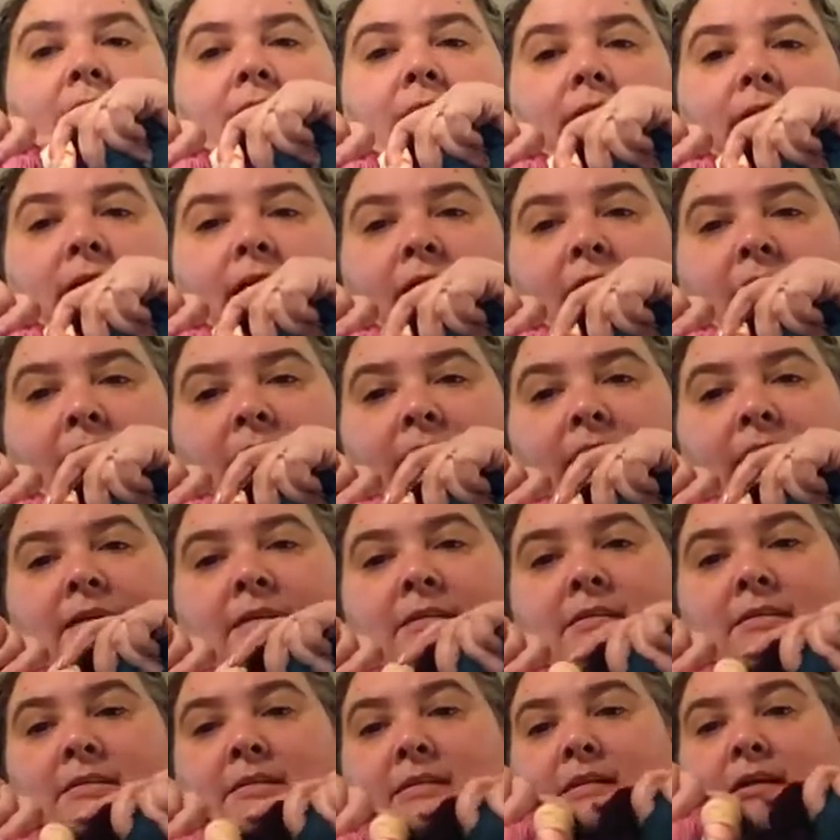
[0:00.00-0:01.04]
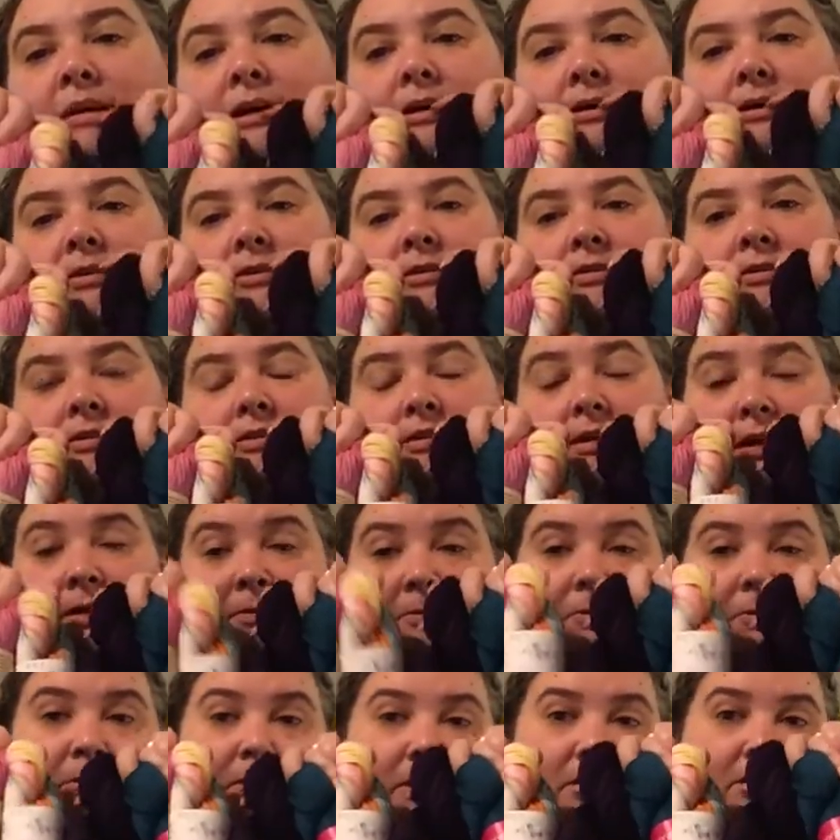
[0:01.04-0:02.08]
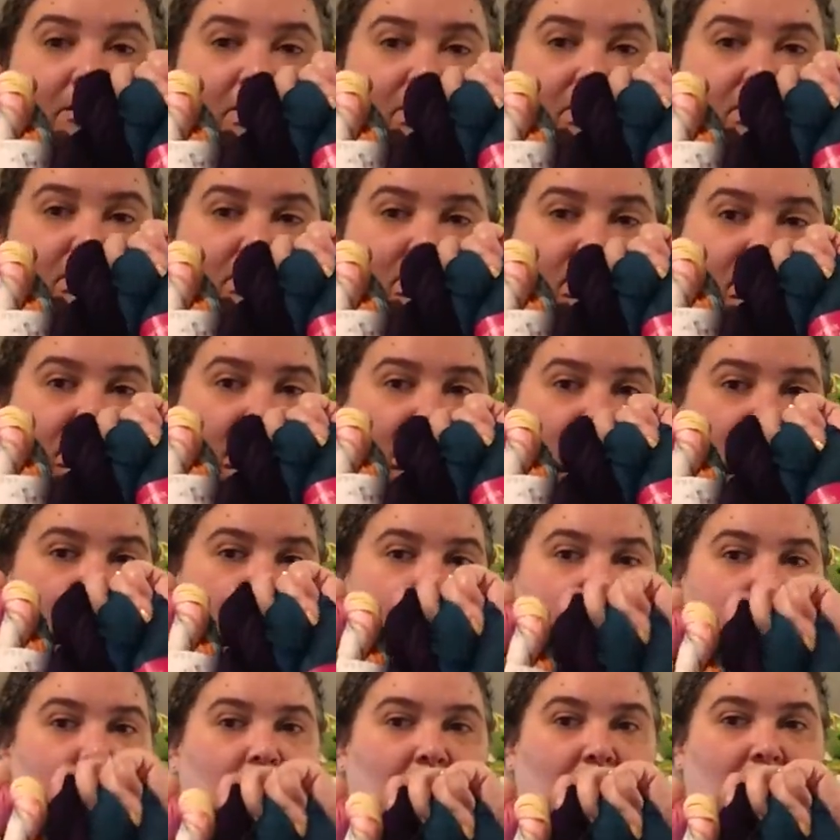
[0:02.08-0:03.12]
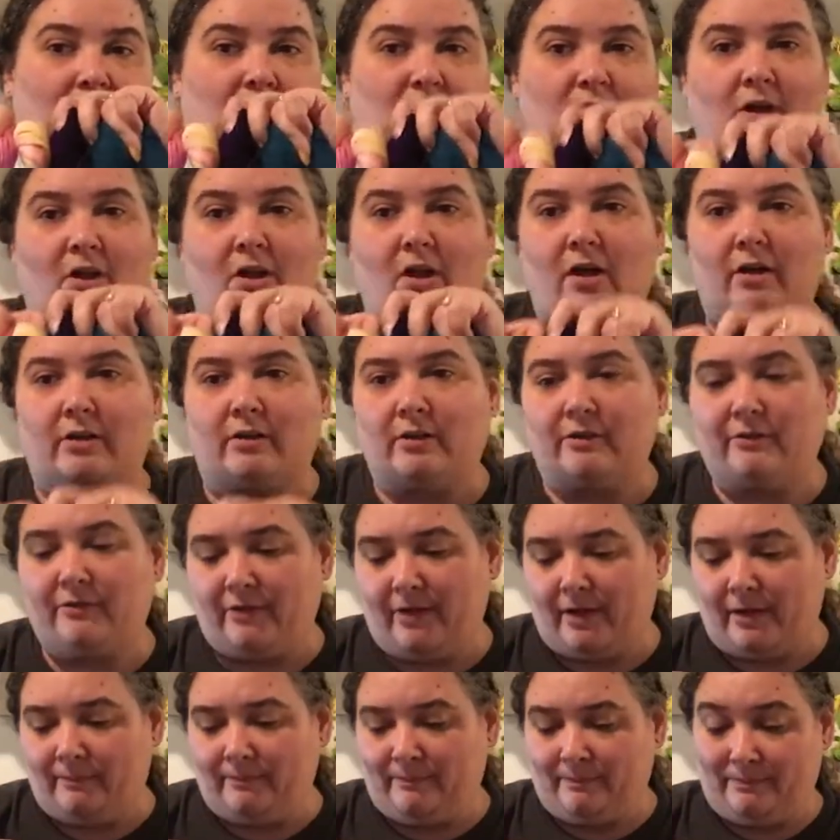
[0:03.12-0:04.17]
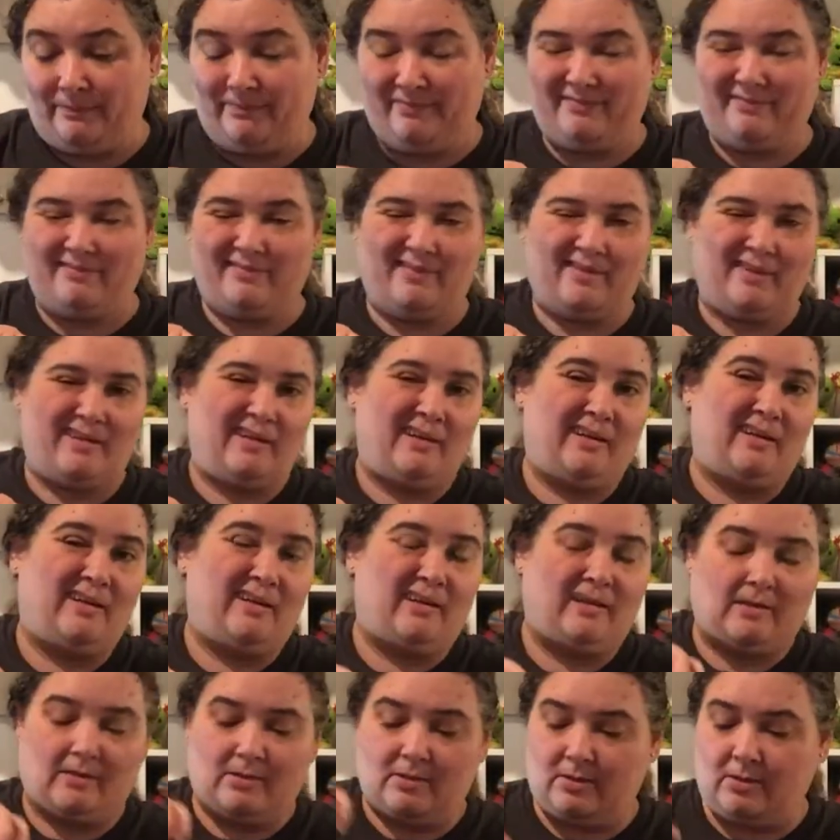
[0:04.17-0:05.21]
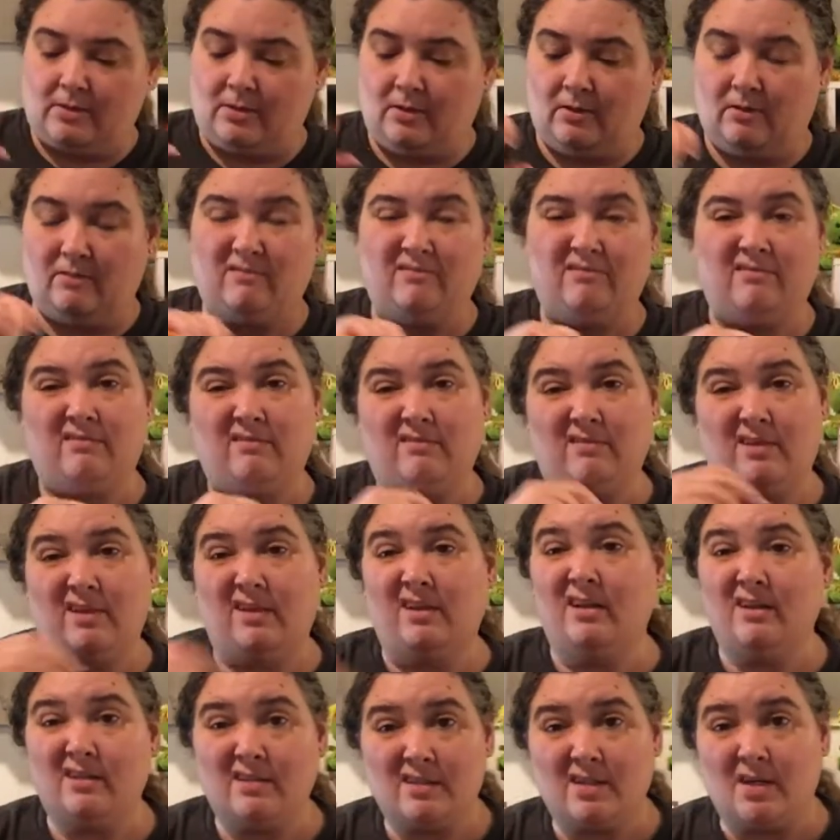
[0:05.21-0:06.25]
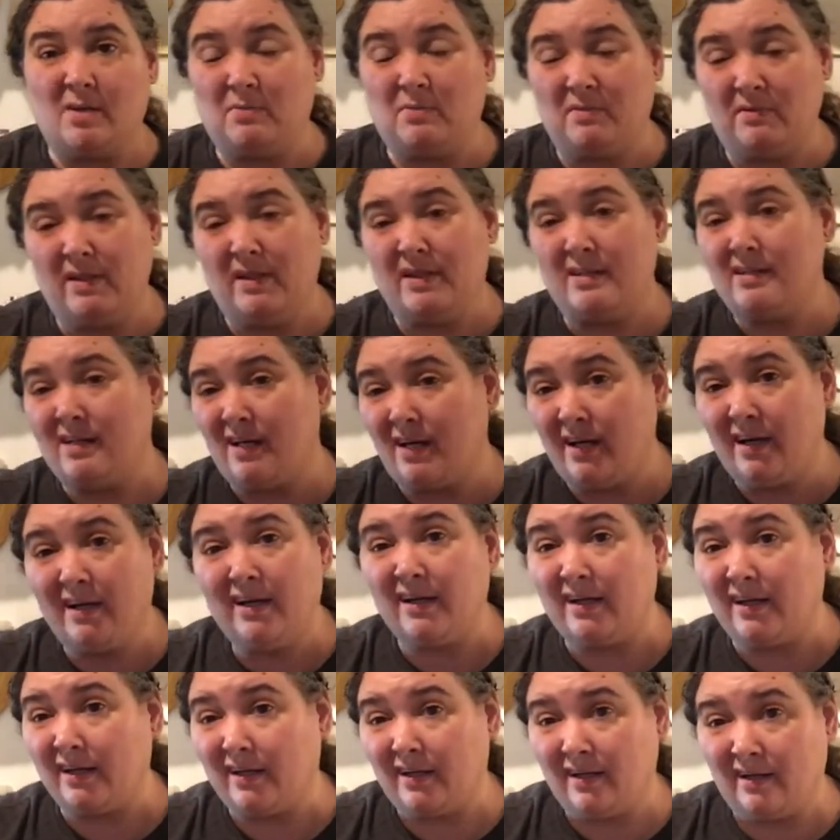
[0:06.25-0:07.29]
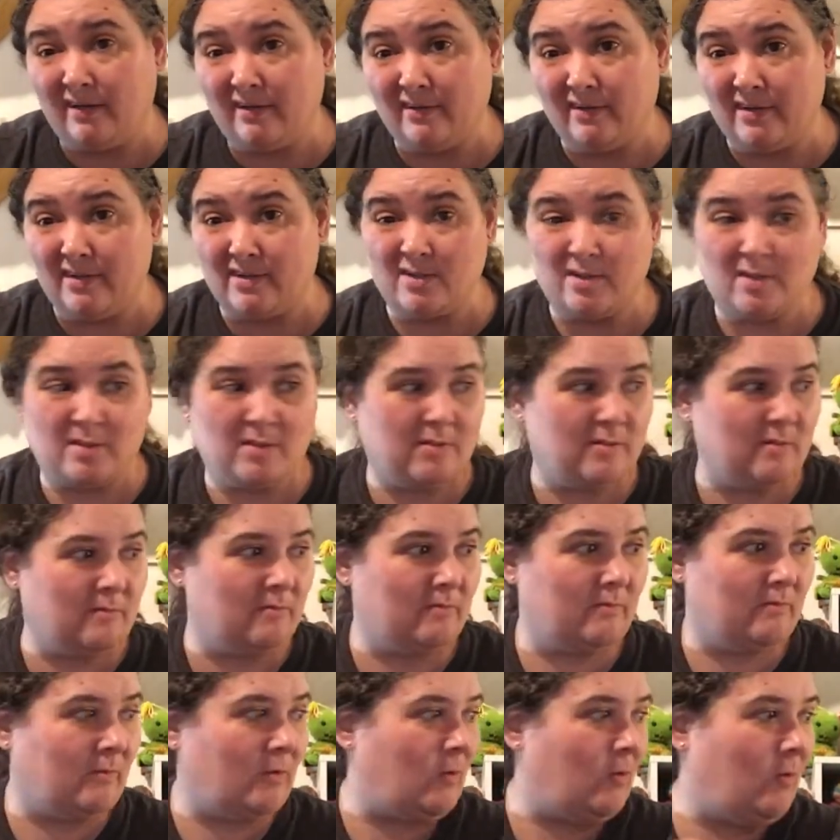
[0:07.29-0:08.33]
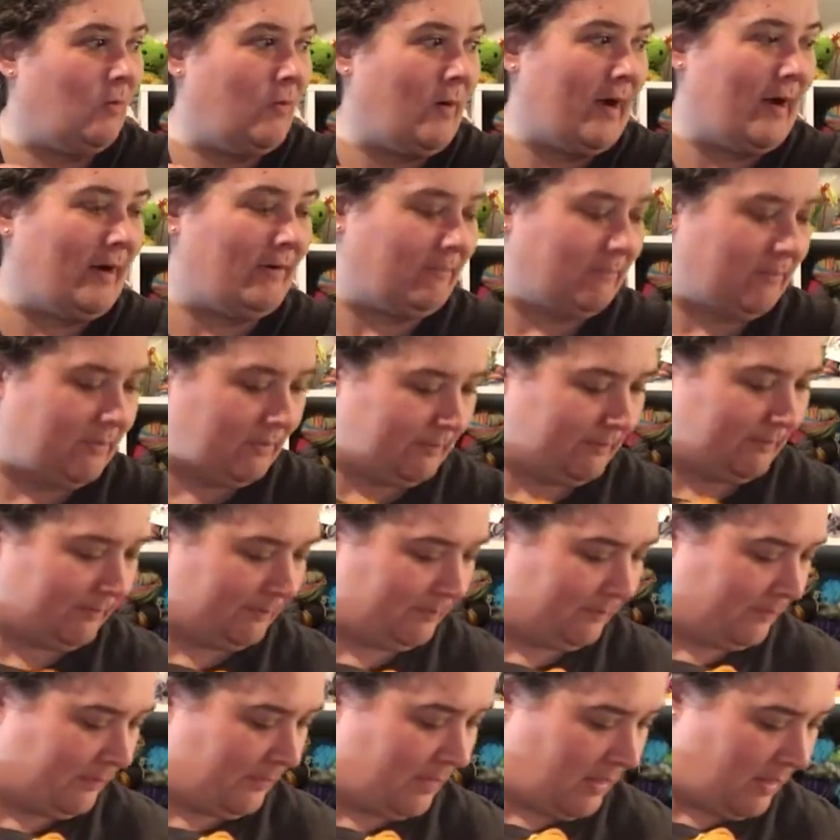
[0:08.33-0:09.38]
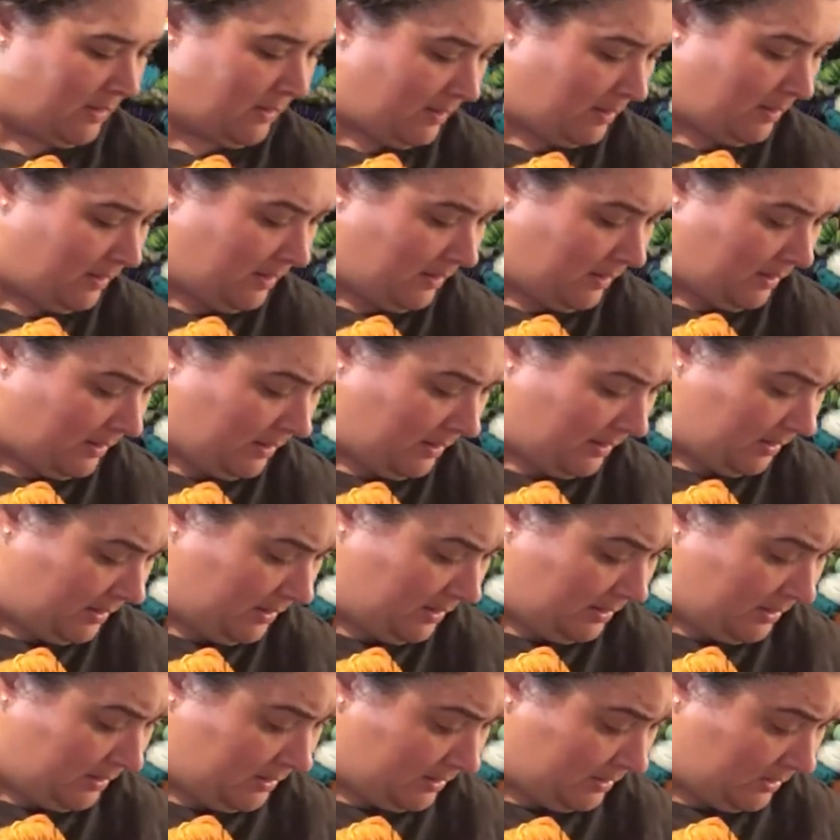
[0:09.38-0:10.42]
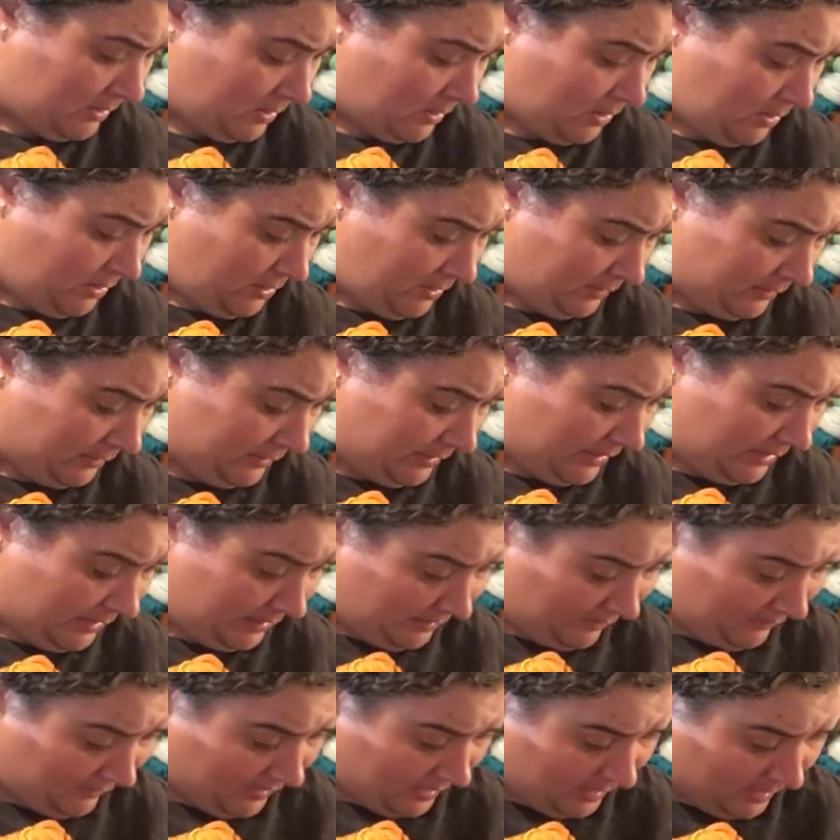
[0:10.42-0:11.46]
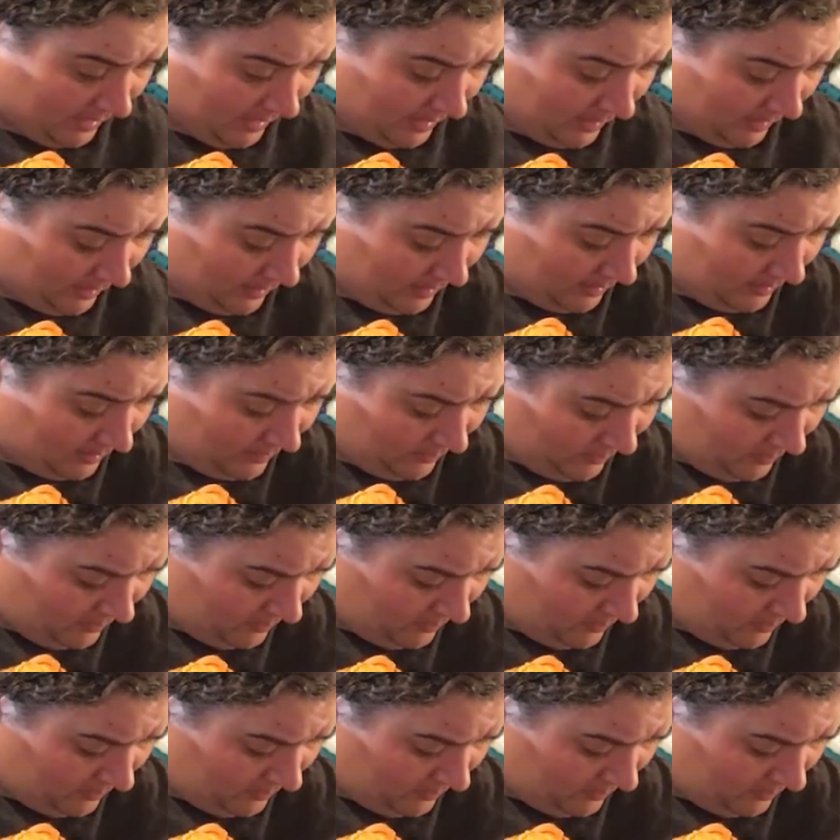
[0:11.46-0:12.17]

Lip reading: that is the colors I'm going to use for my shawlography. So in the next couple weeks, I gotta get all this wound. And it is currently living in